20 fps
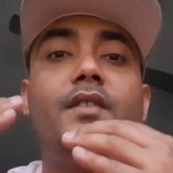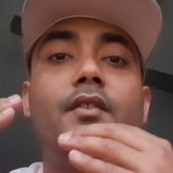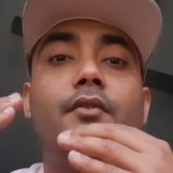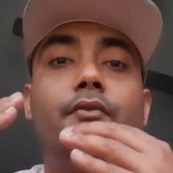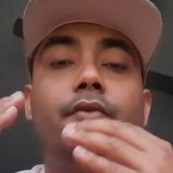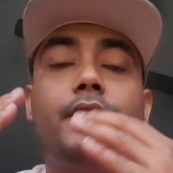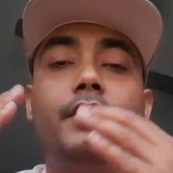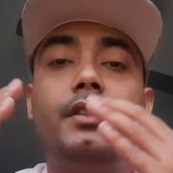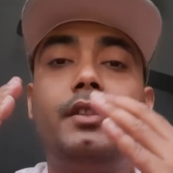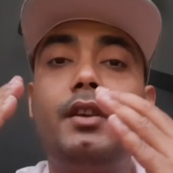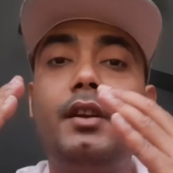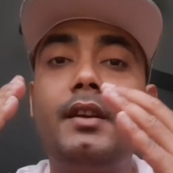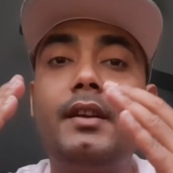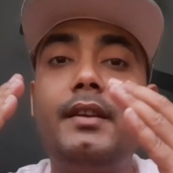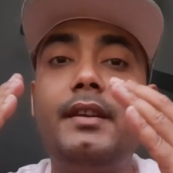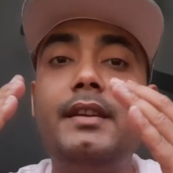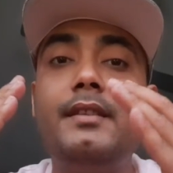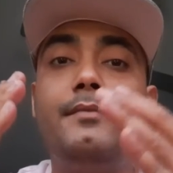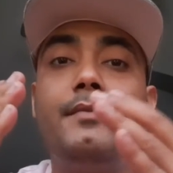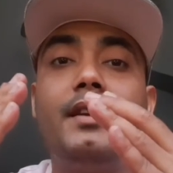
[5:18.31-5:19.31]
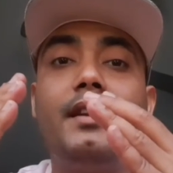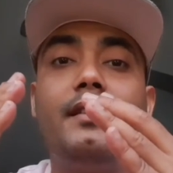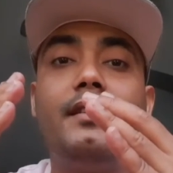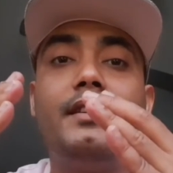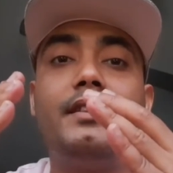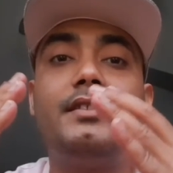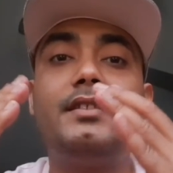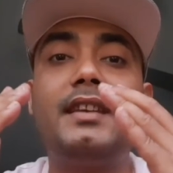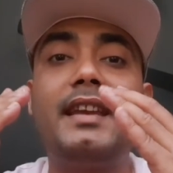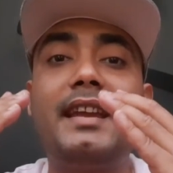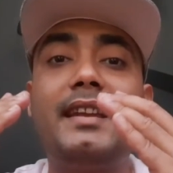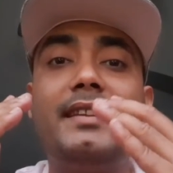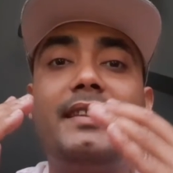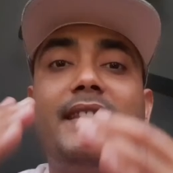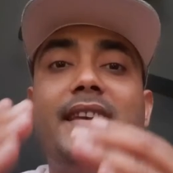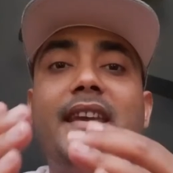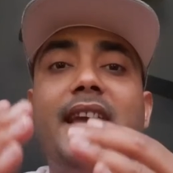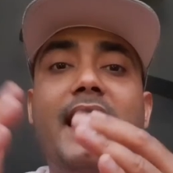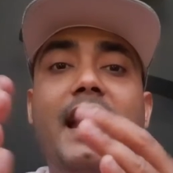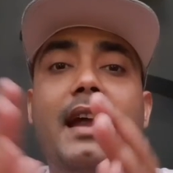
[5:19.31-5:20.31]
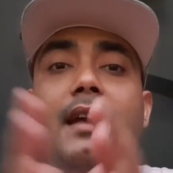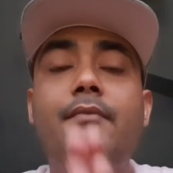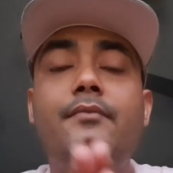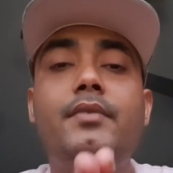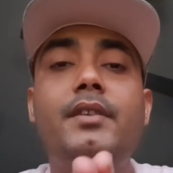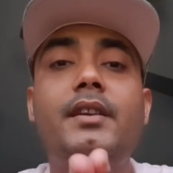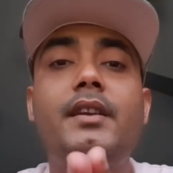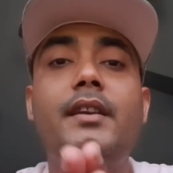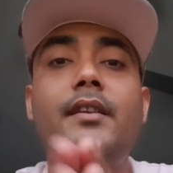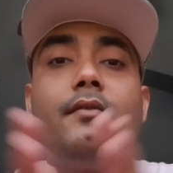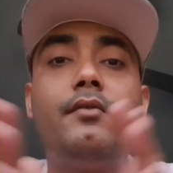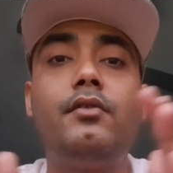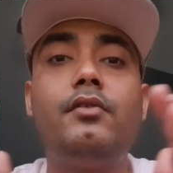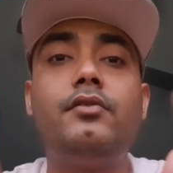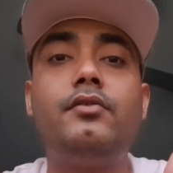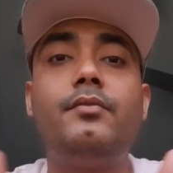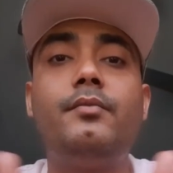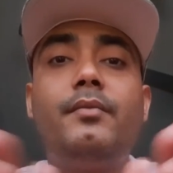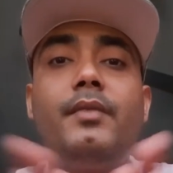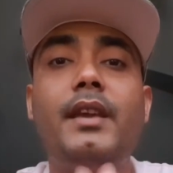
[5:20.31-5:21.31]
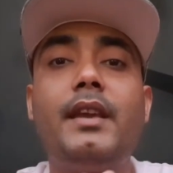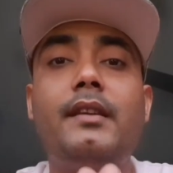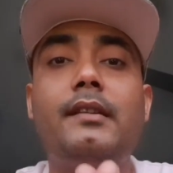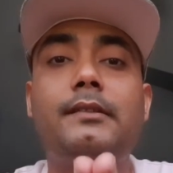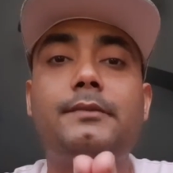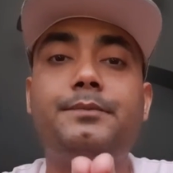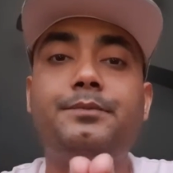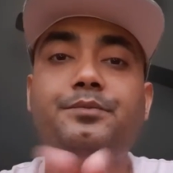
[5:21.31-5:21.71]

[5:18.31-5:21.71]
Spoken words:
with the email list, and they are being able to make